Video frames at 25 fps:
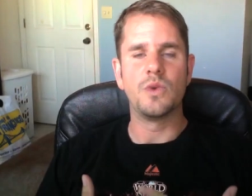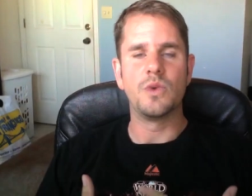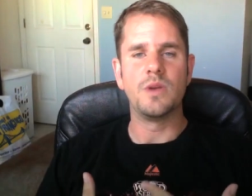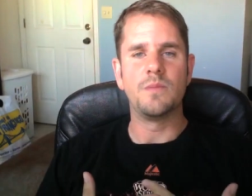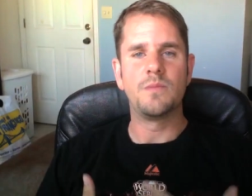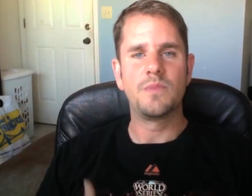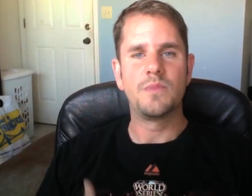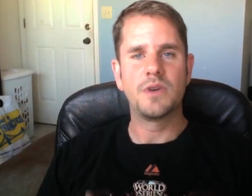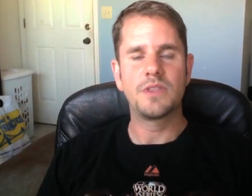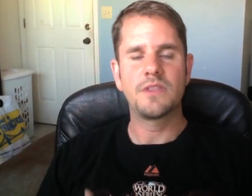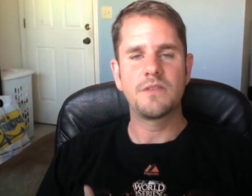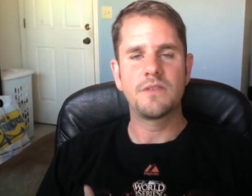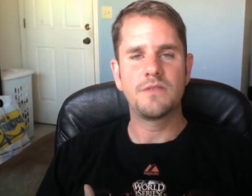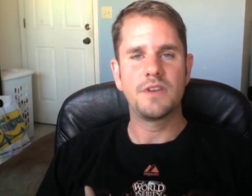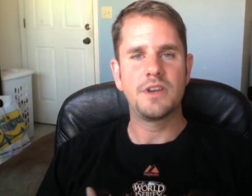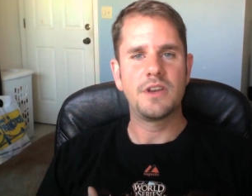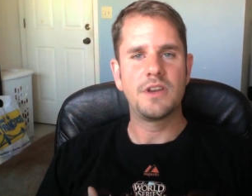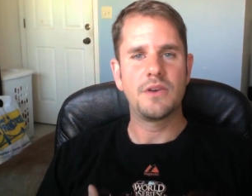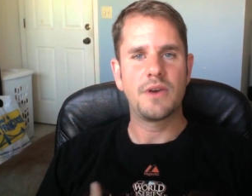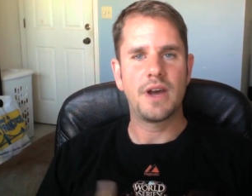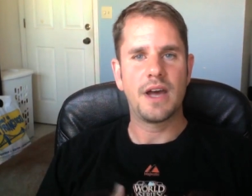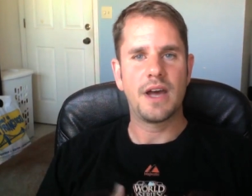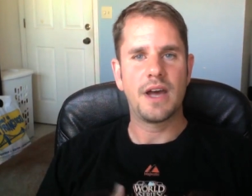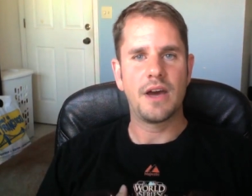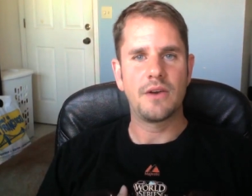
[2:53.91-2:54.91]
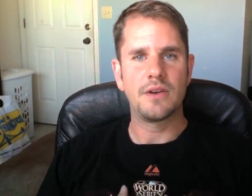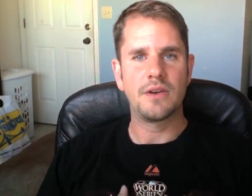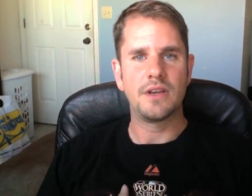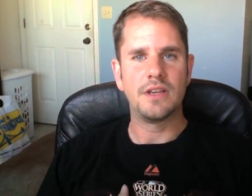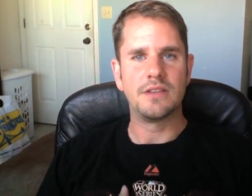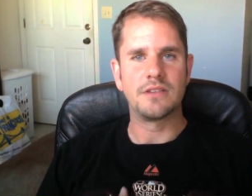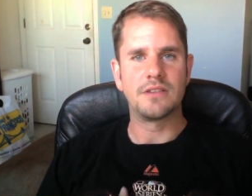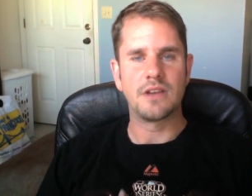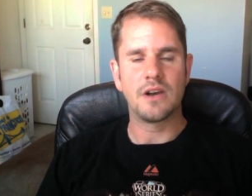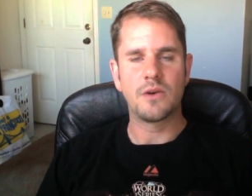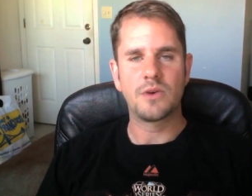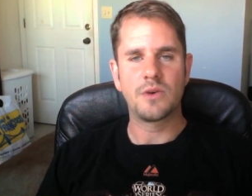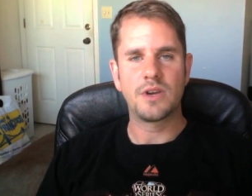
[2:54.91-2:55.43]
We put the video out,
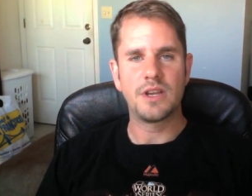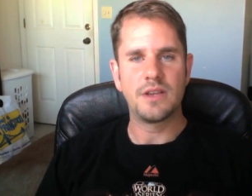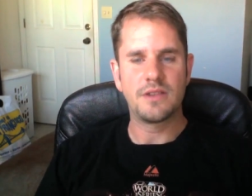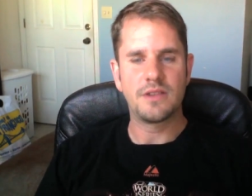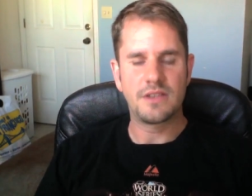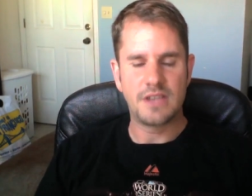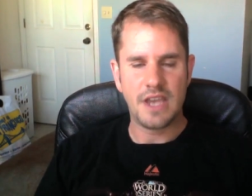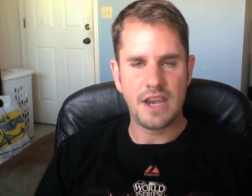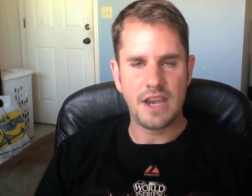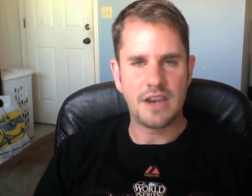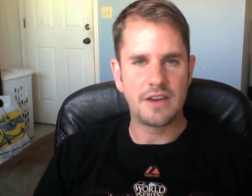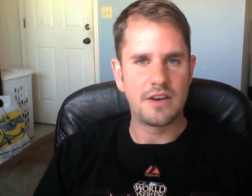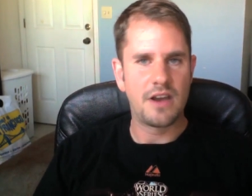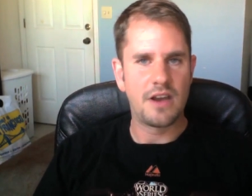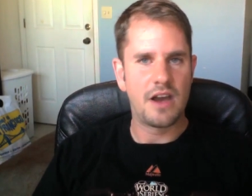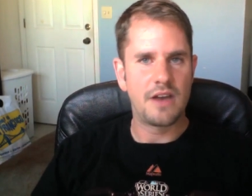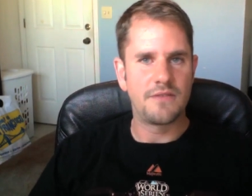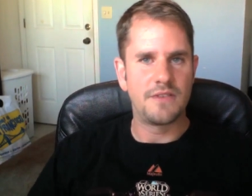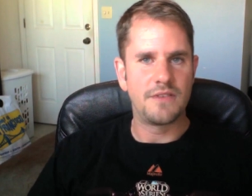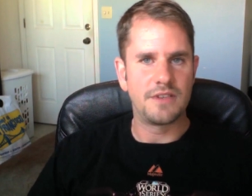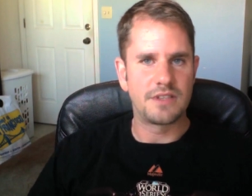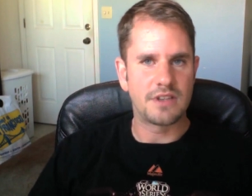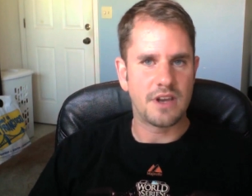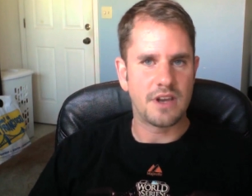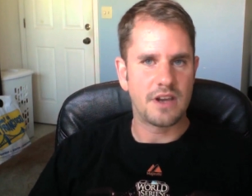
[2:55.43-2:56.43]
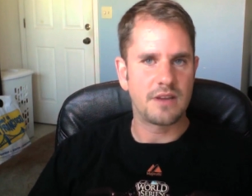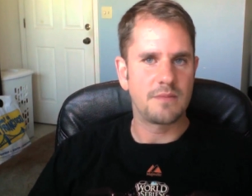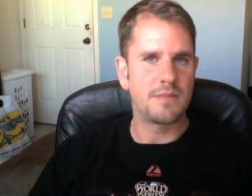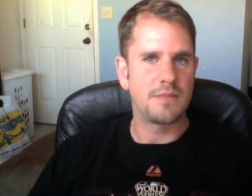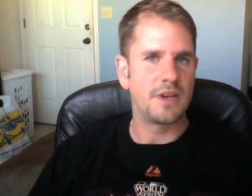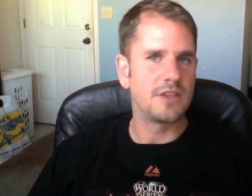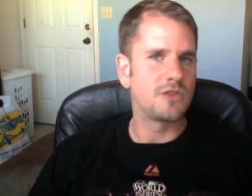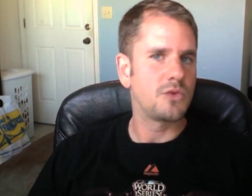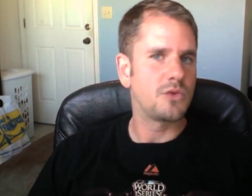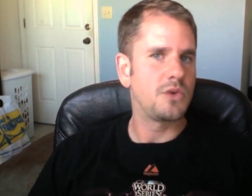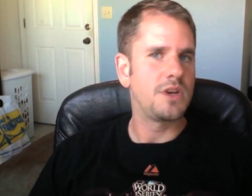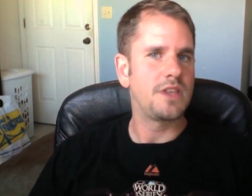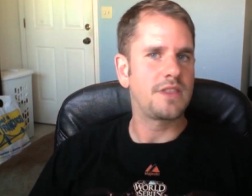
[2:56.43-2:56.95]
it's already taken off, it's gotten
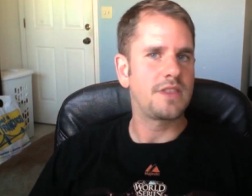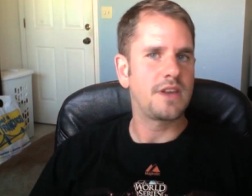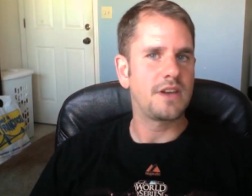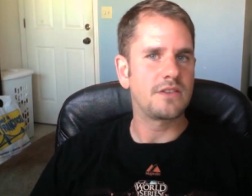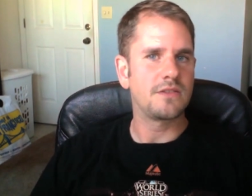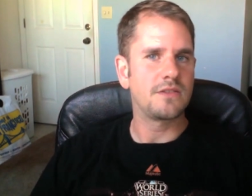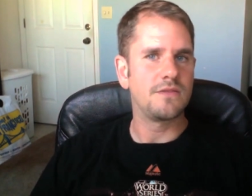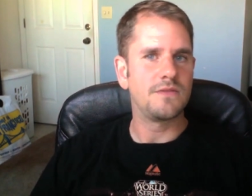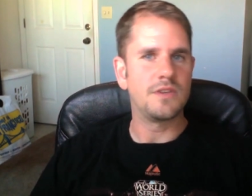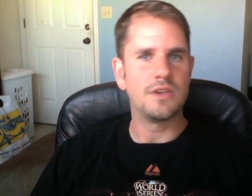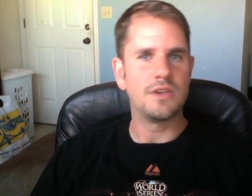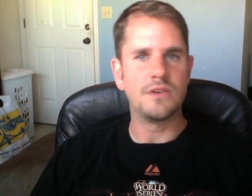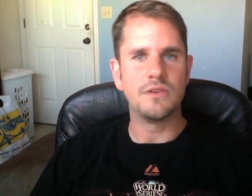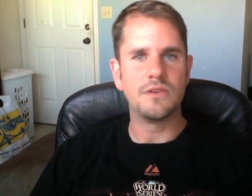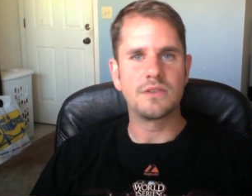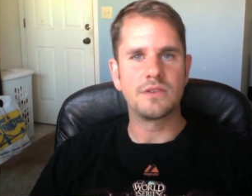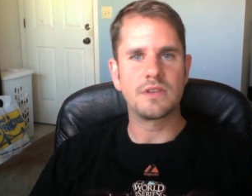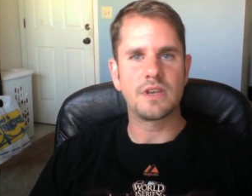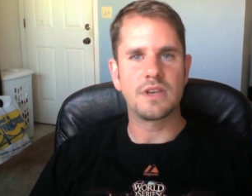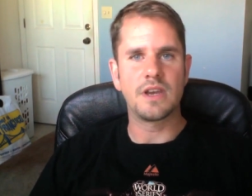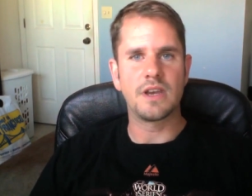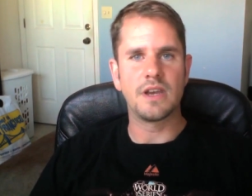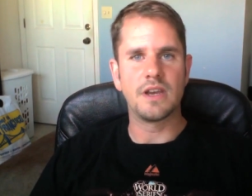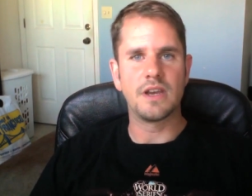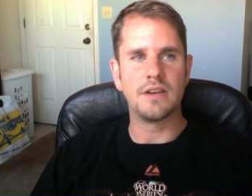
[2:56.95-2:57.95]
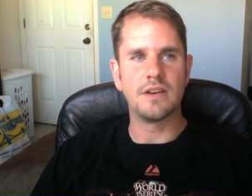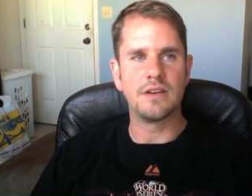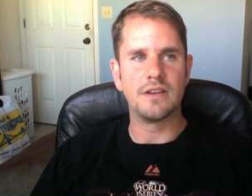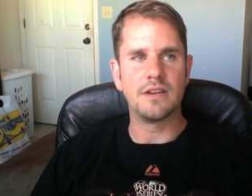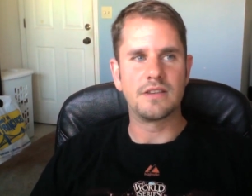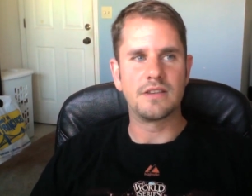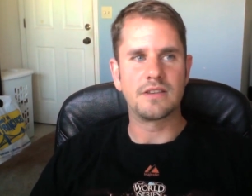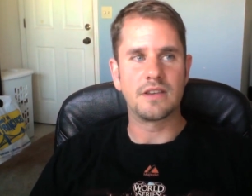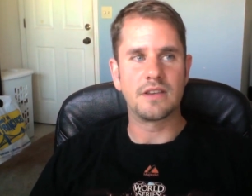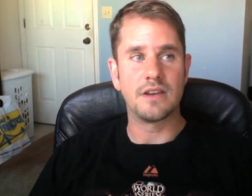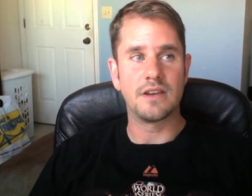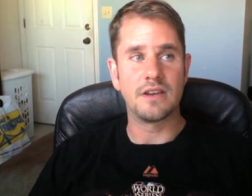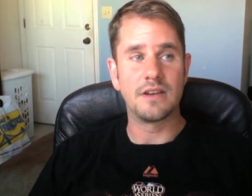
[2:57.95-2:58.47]
about 20,000 views, and
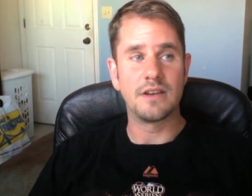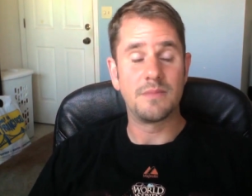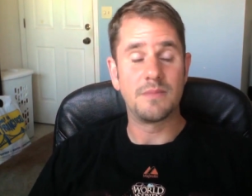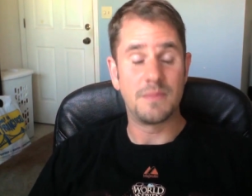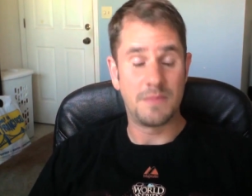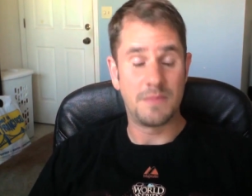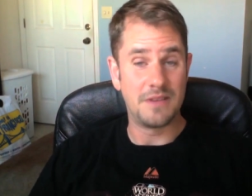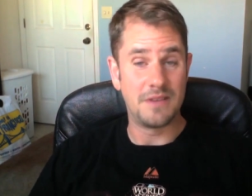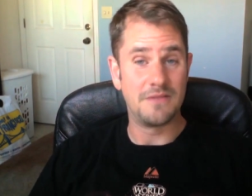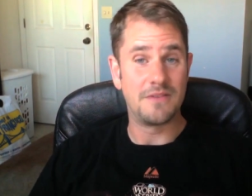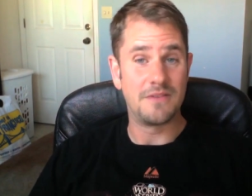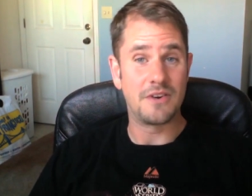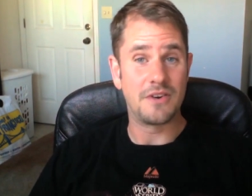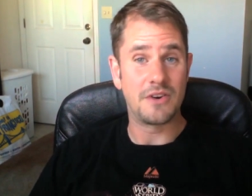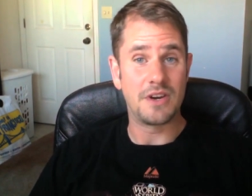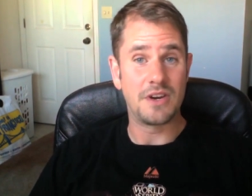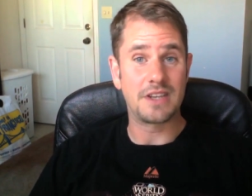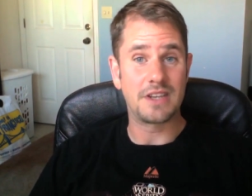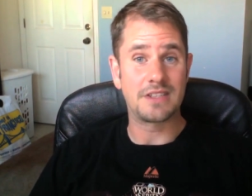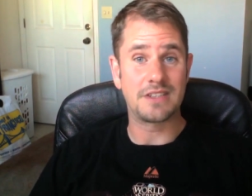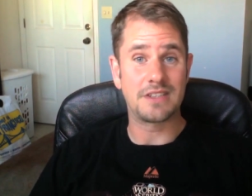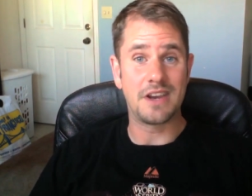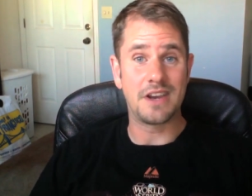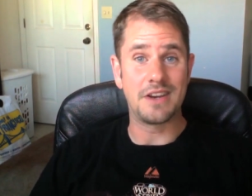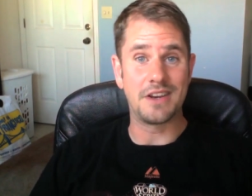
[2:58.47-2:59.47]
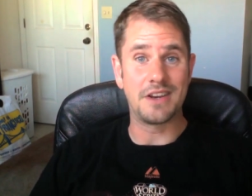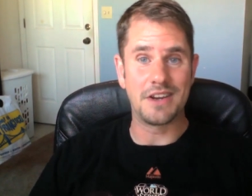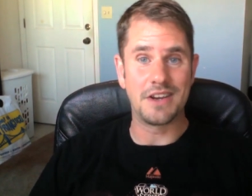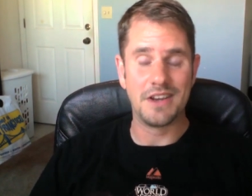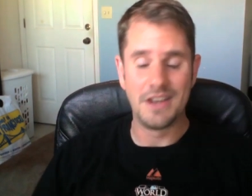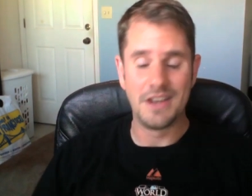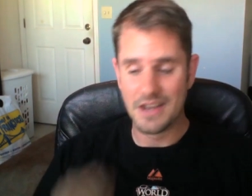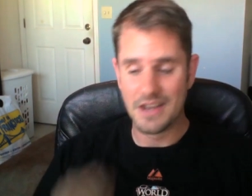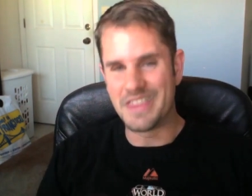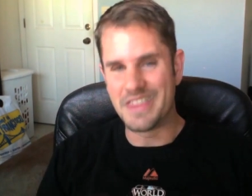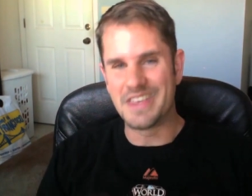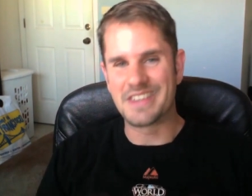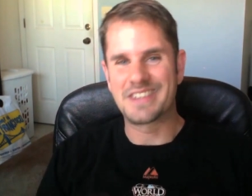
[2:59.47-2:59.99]
it's uh, been very exciting.
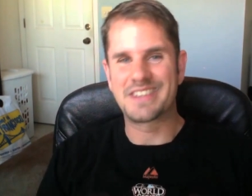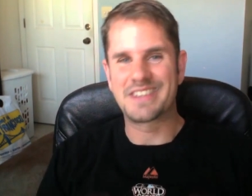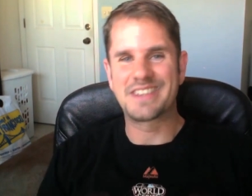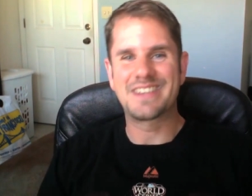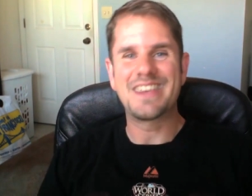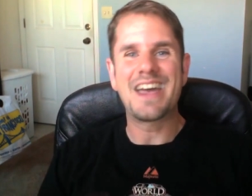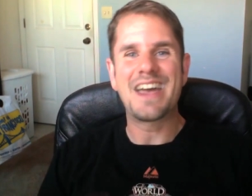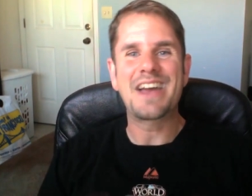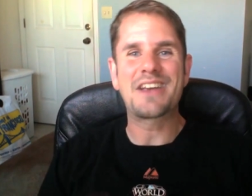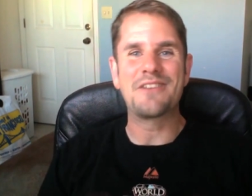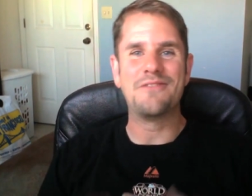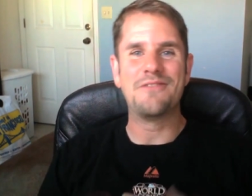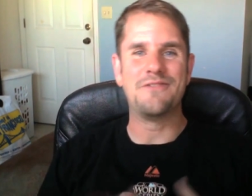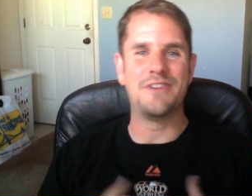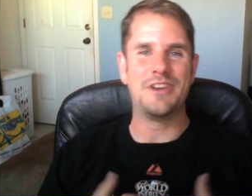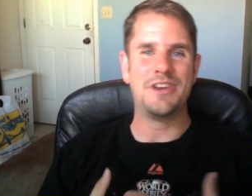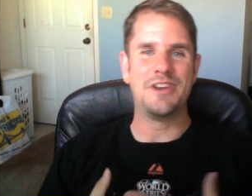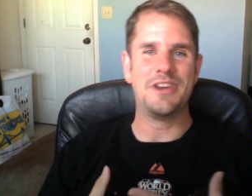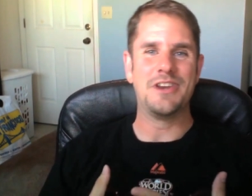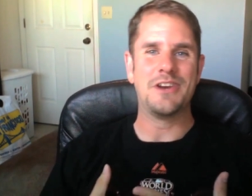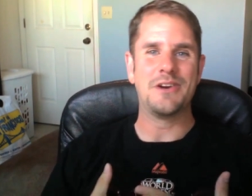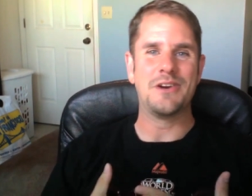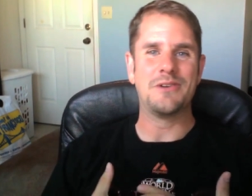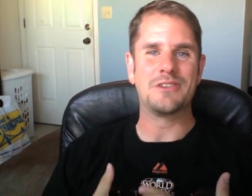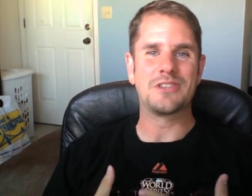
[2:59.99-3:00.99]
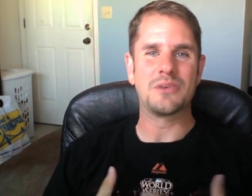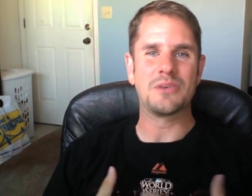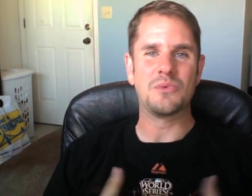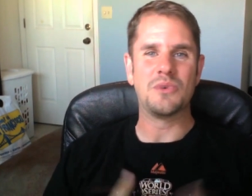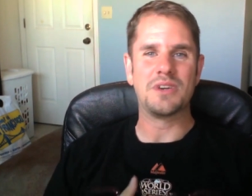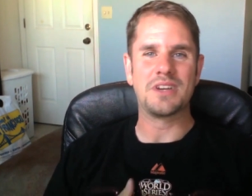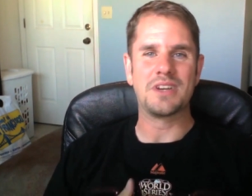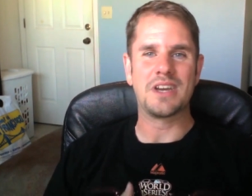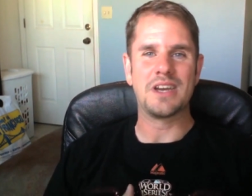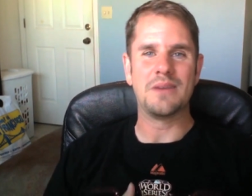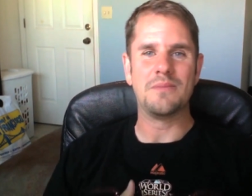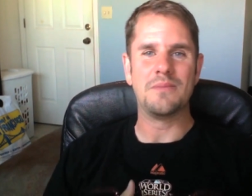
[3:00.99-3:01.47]
The second video is the one